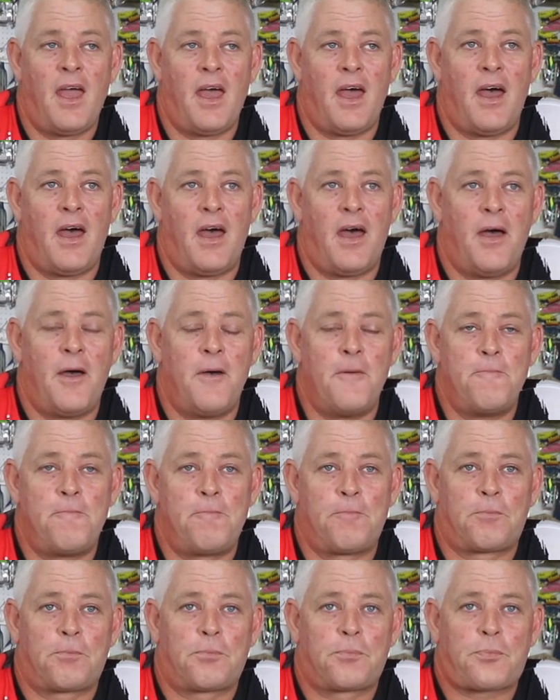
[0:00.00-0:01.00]

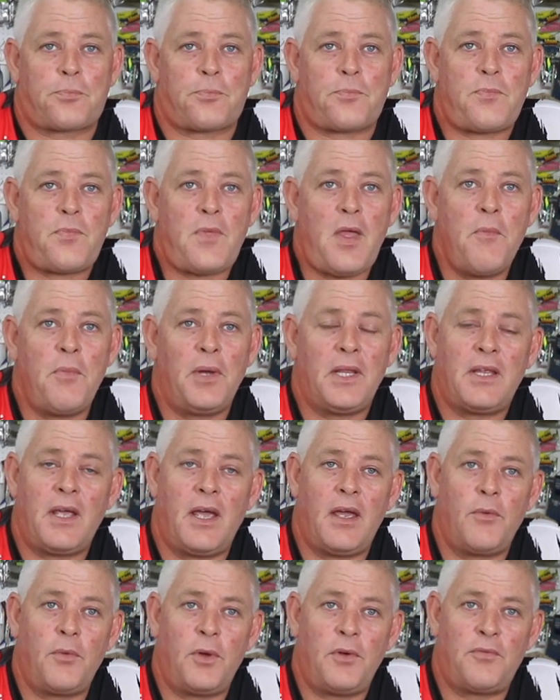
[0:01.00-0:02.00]

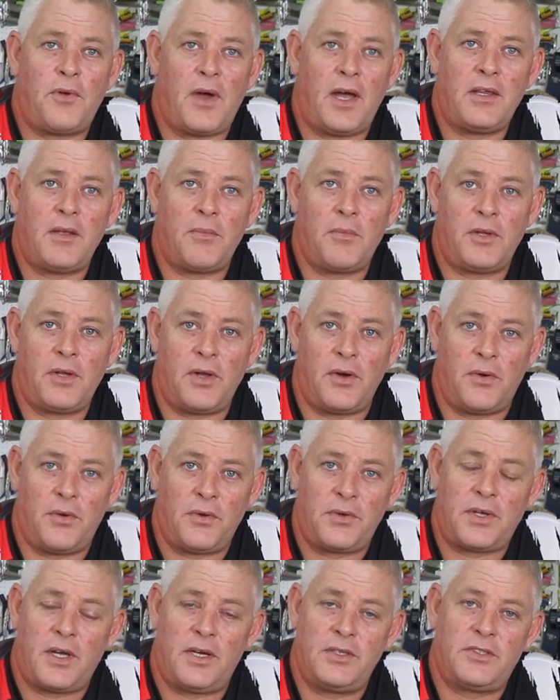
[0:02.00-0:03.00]
But we find them on the
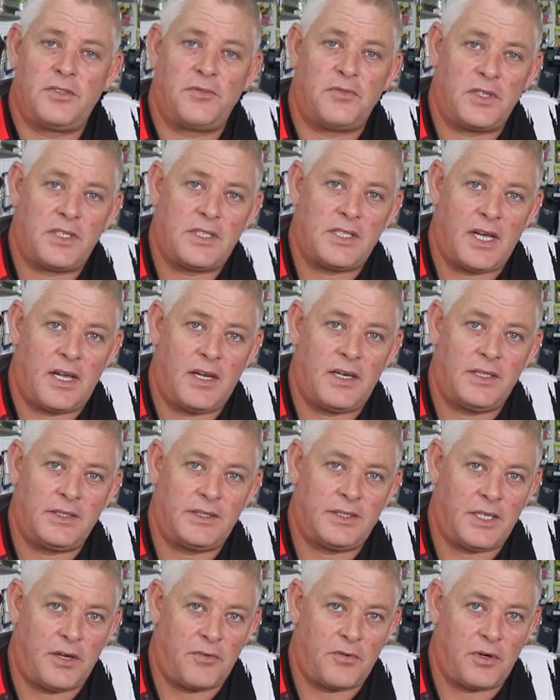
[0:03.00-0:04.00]
north coast of Natal in
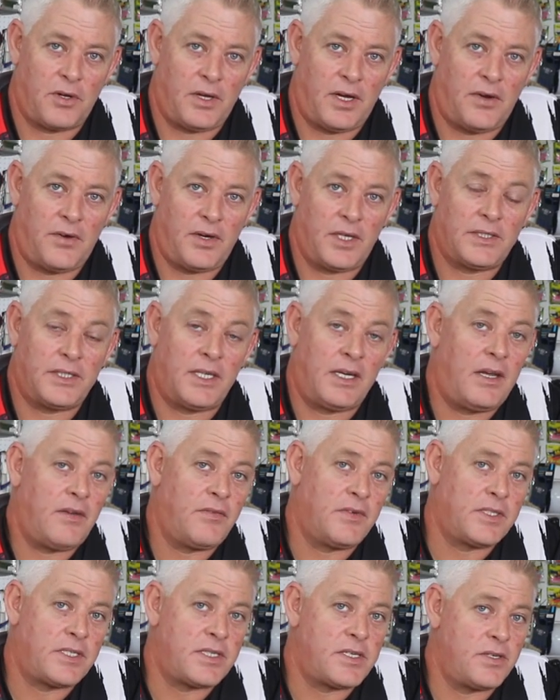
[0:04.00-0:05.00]
several areas, and
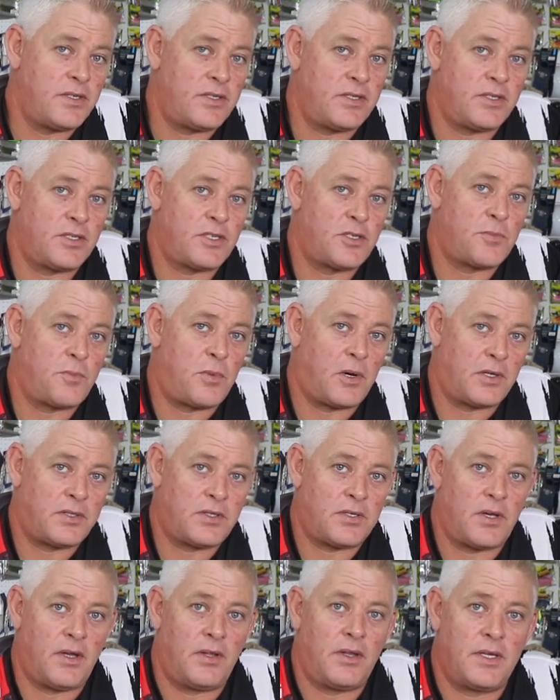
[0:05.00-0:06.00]
even certain
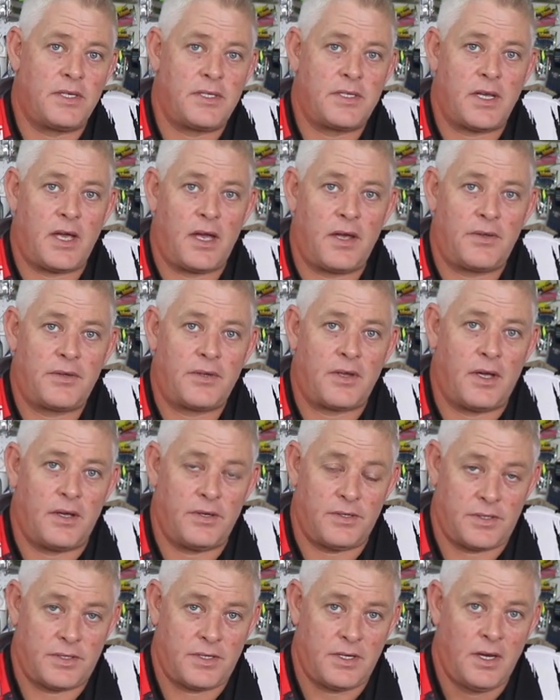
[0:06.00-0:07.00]
spots on the south
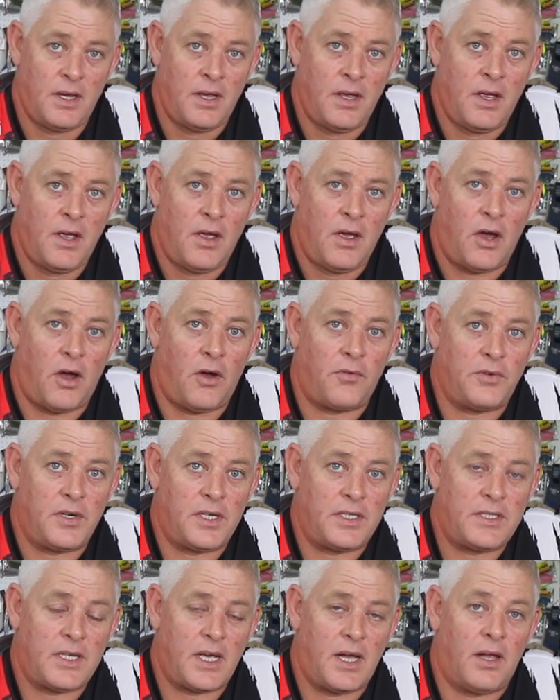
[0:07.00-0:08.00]
coast of
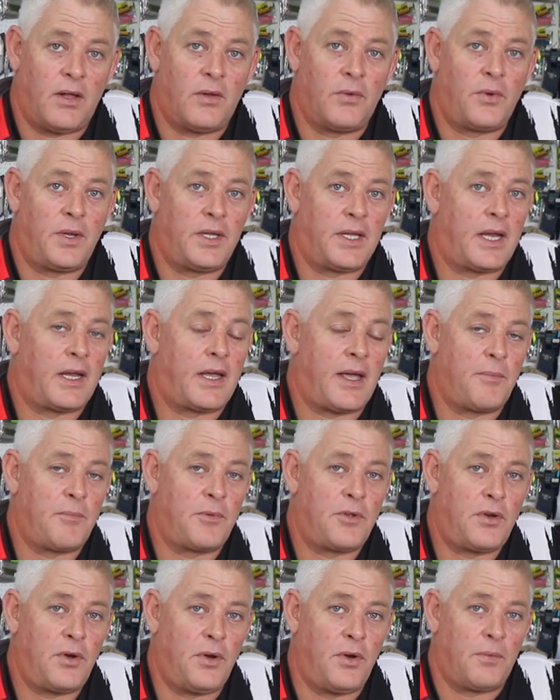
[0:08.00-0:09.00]
Natal where they
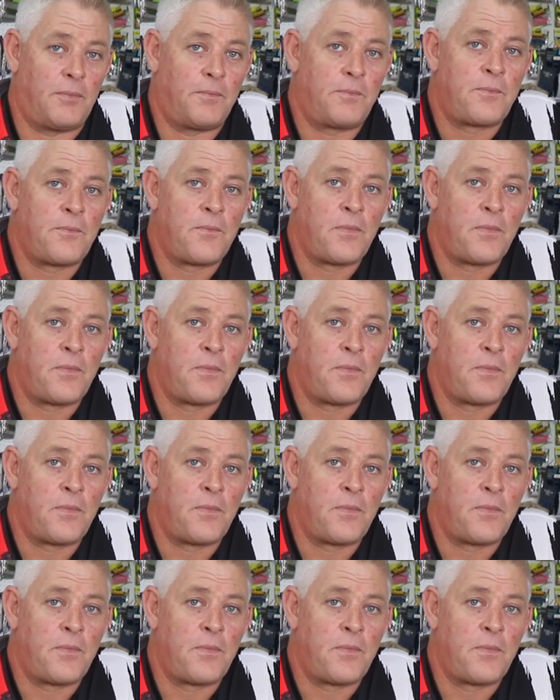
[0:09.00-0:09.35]
come through.